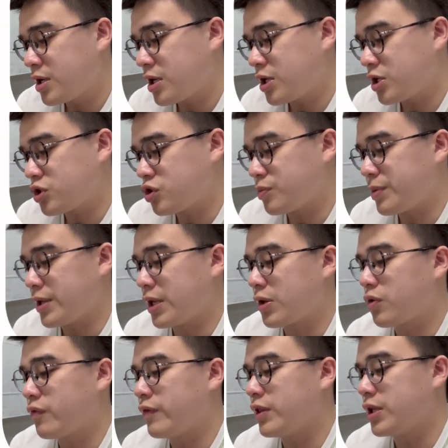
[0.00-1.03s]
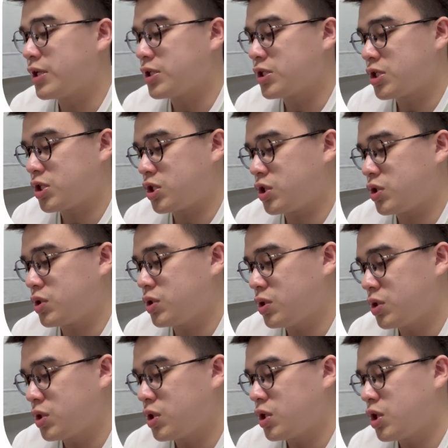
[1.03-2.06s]
it should be equivalent to
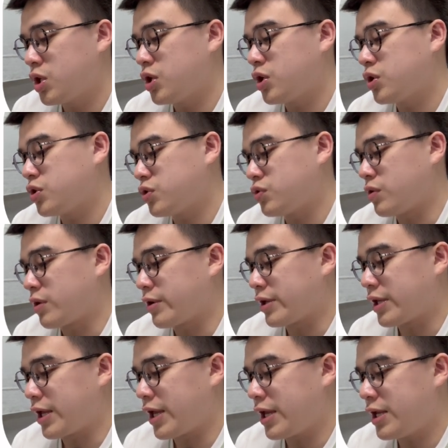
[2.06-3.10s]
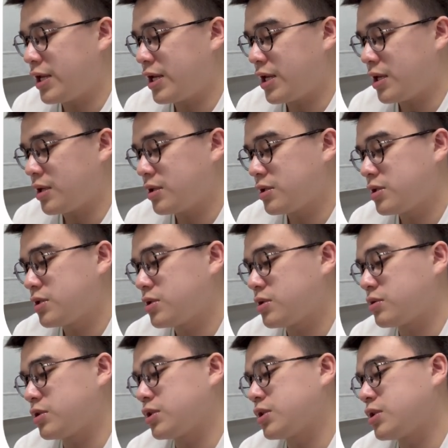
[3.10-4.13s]
280.
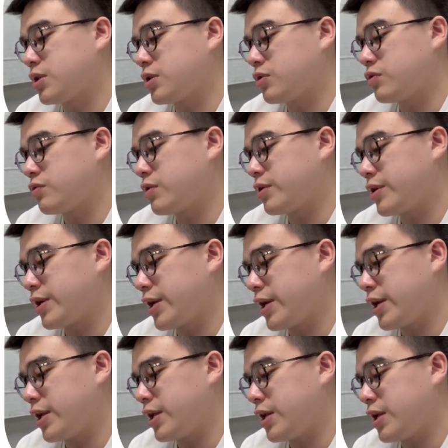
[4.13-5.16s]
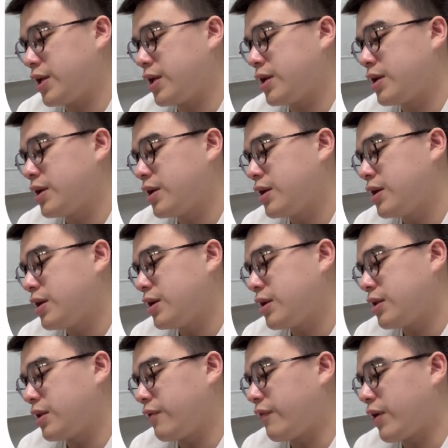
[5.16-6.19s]
So just take 280
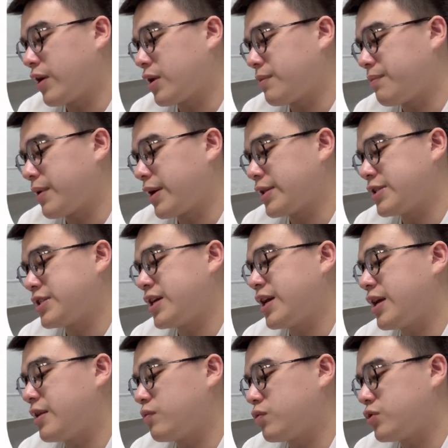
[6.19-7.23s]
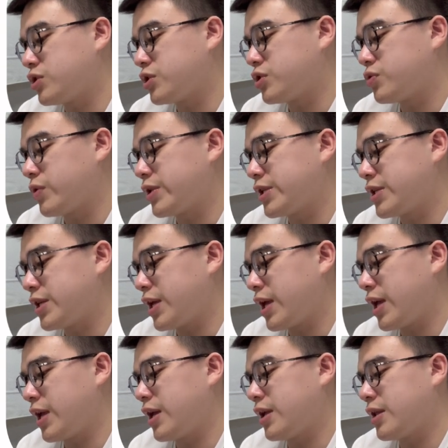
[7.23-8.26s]
divided by 10, which is
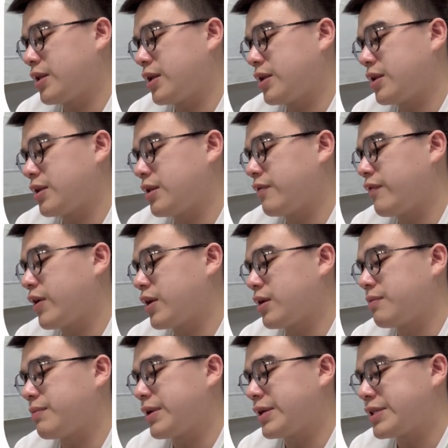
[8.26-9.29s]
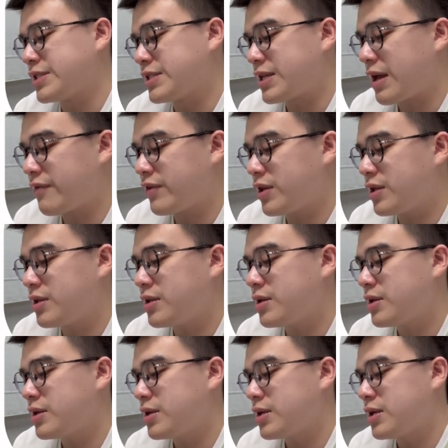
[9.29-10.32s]
28, and then divided by 7.
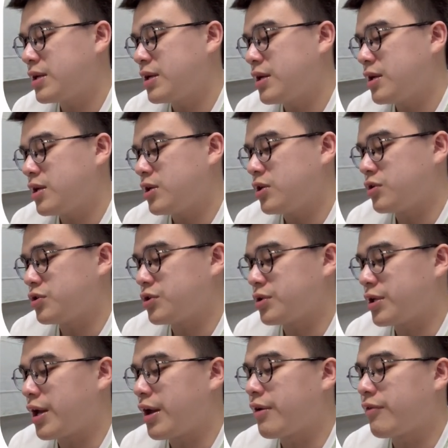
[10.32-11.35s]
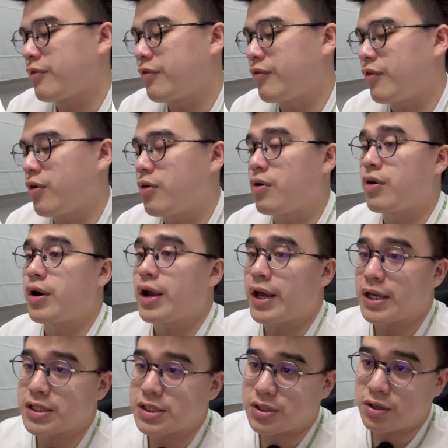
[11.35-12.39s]
You should get 4
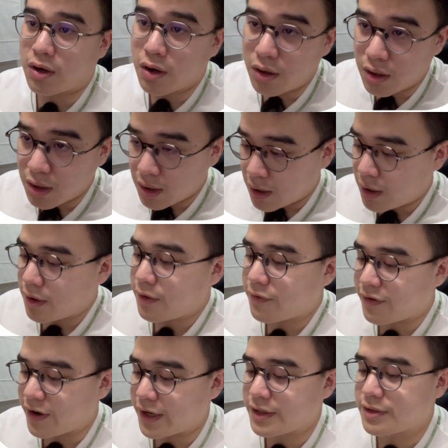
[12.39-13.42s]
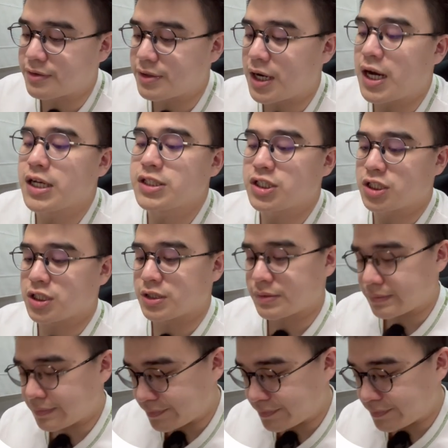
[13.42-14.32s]
as your final answer.